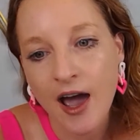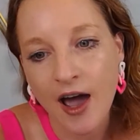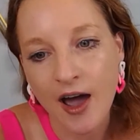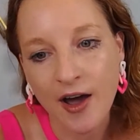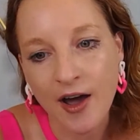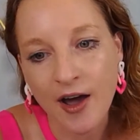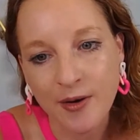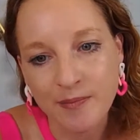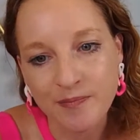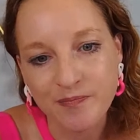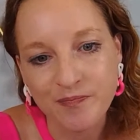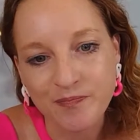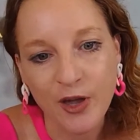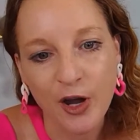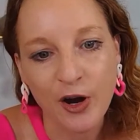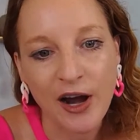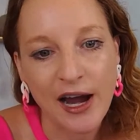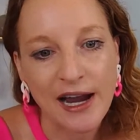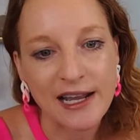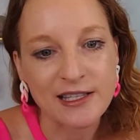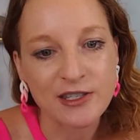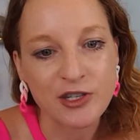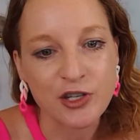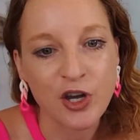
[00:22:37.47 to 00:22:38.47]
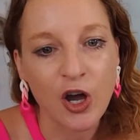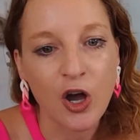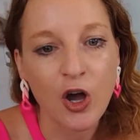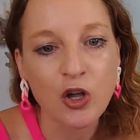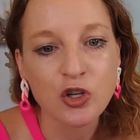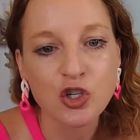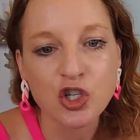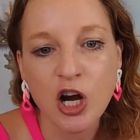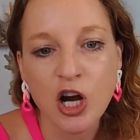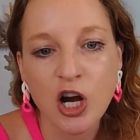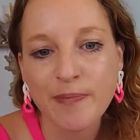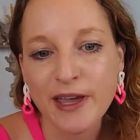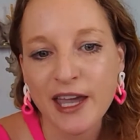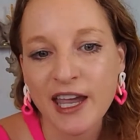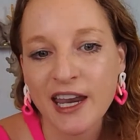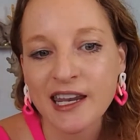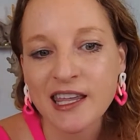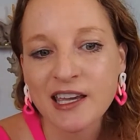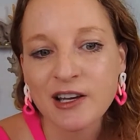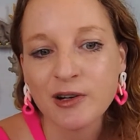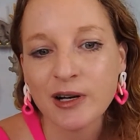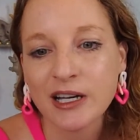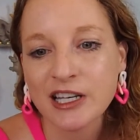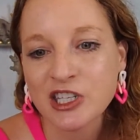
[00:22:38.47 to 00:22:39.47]
All right, so y'all drop
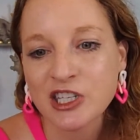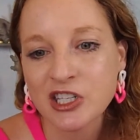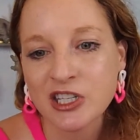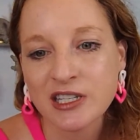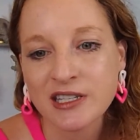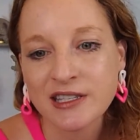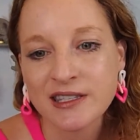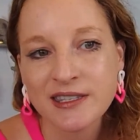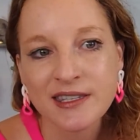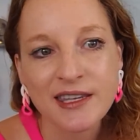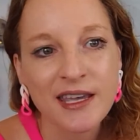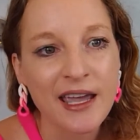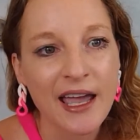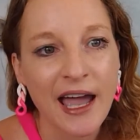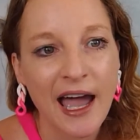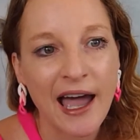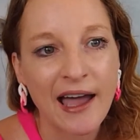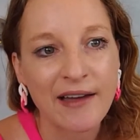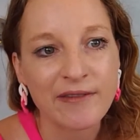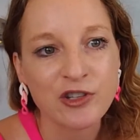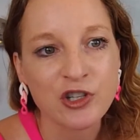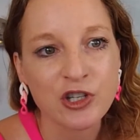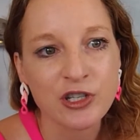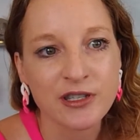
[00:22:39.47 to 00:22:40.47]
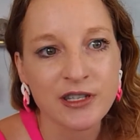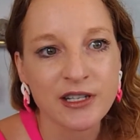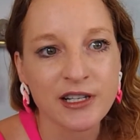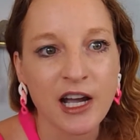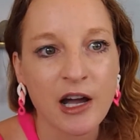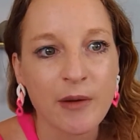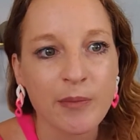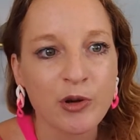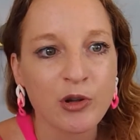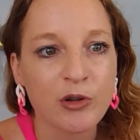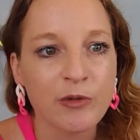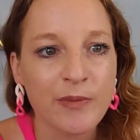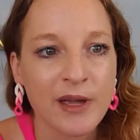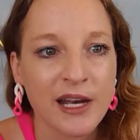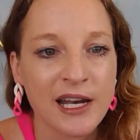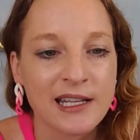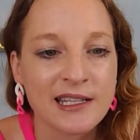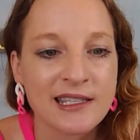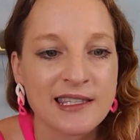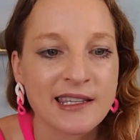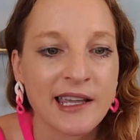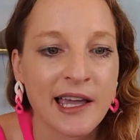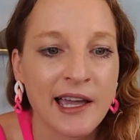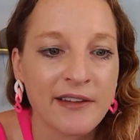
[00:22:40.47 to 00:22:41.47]
any questions. I have just a couple of
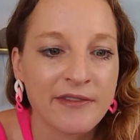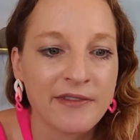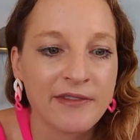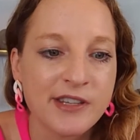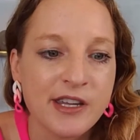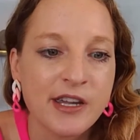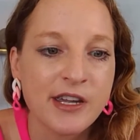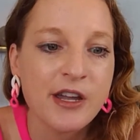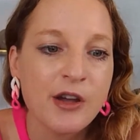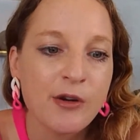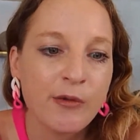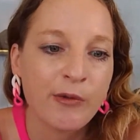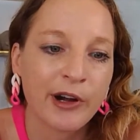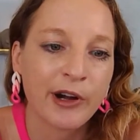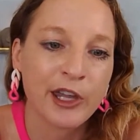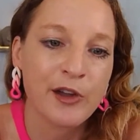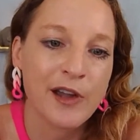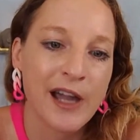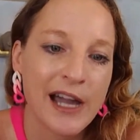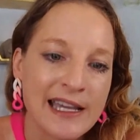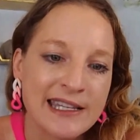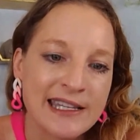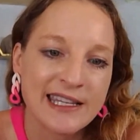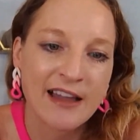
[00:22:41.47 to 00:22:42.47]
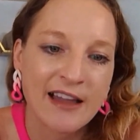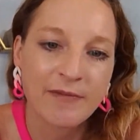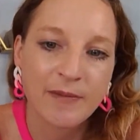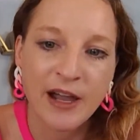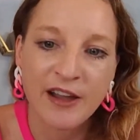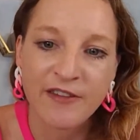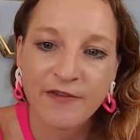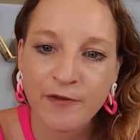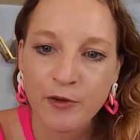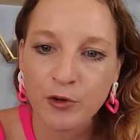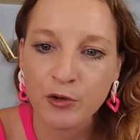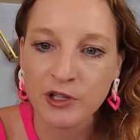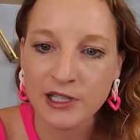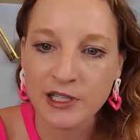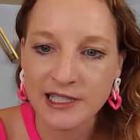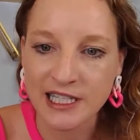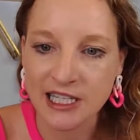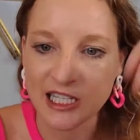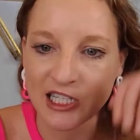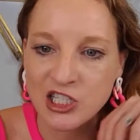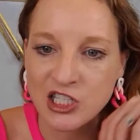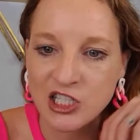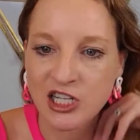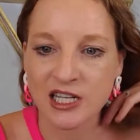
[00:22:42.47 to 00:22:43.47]
minutes left where you guys have my full
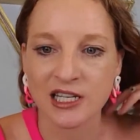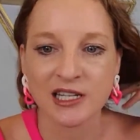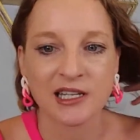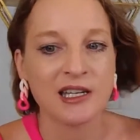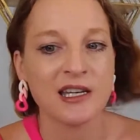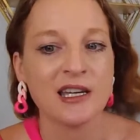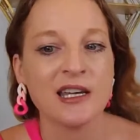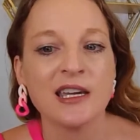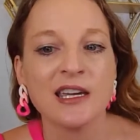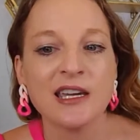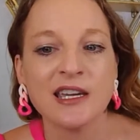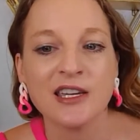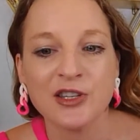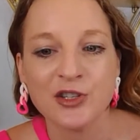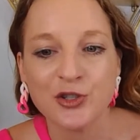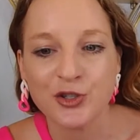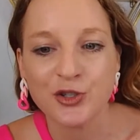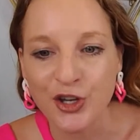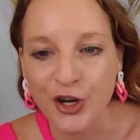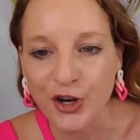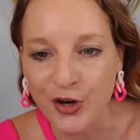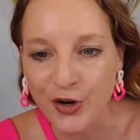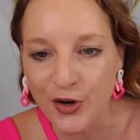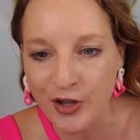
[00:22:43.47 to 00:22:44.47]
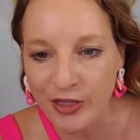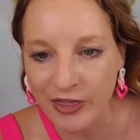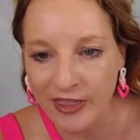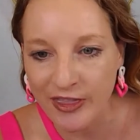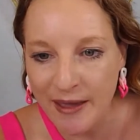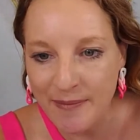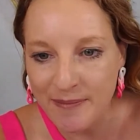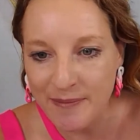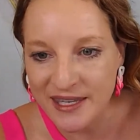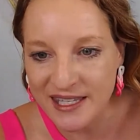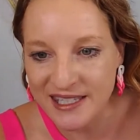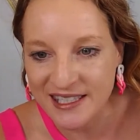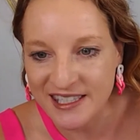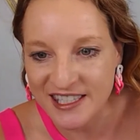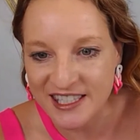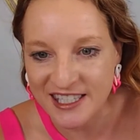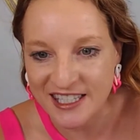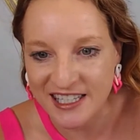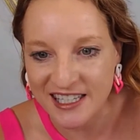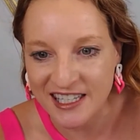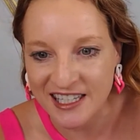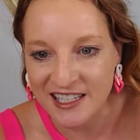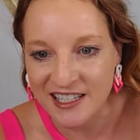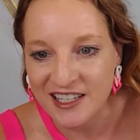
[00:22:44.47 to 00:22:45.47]
attention. So let me
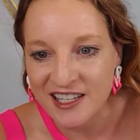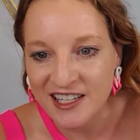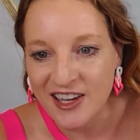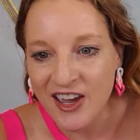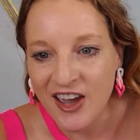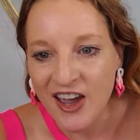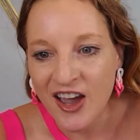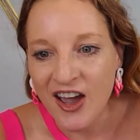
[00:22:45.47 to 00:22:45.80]
see.